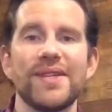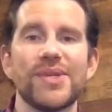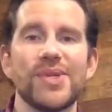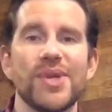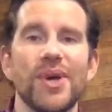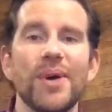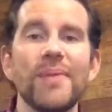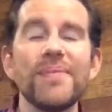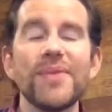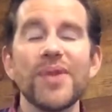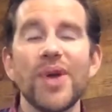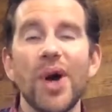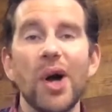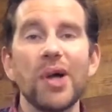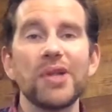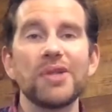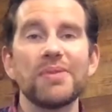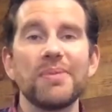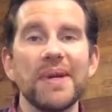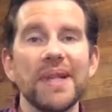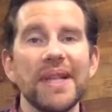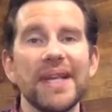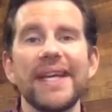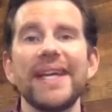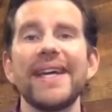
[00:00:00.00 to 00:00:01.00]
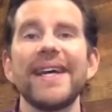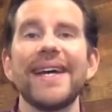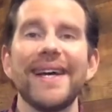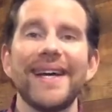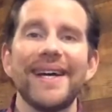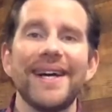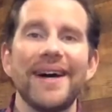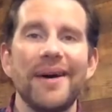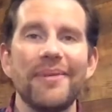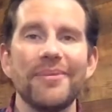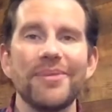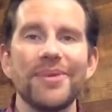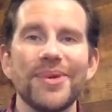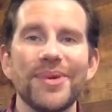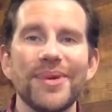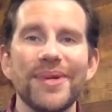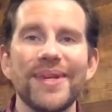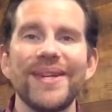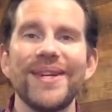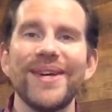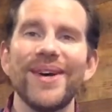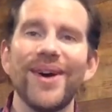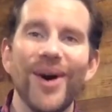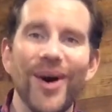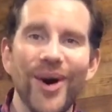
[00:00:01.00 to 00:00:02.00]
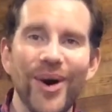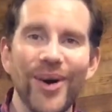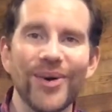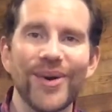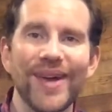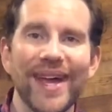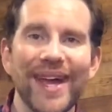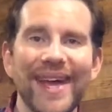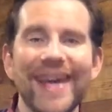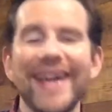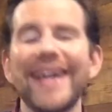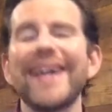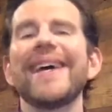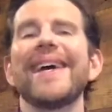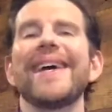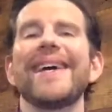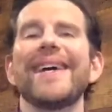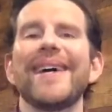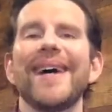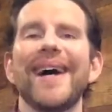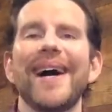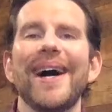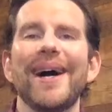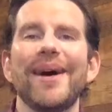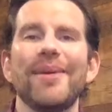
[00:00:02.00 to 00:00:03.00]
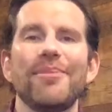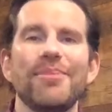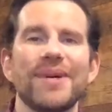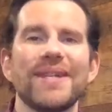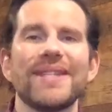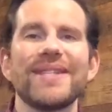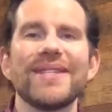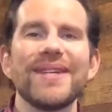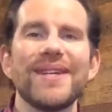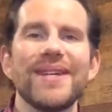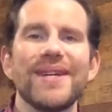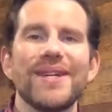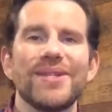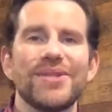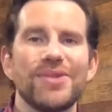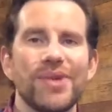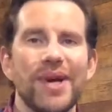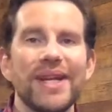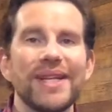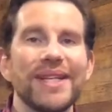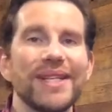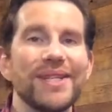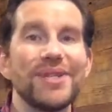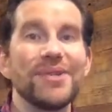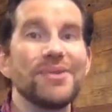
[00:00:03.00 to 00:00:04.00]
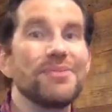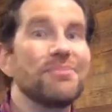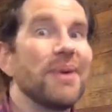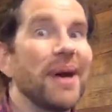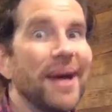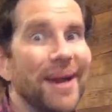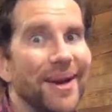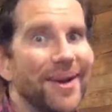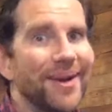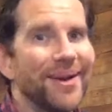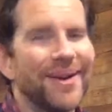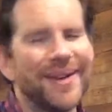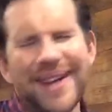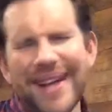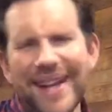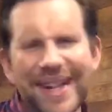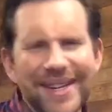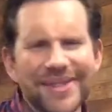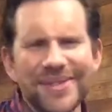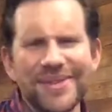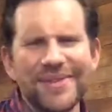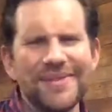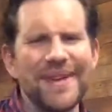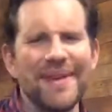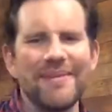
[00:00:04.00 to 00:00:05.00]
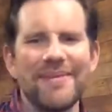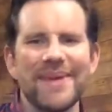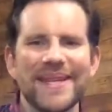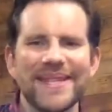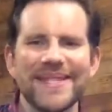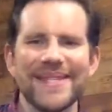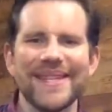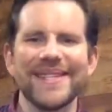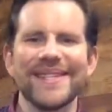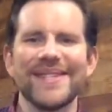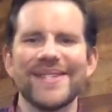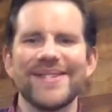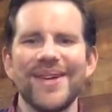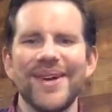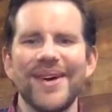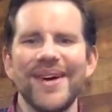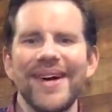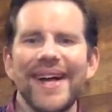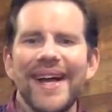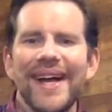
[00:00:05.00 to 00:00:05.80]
So ultimately, I'm doing okay, but trying to do better. I don't know if that makes sense. So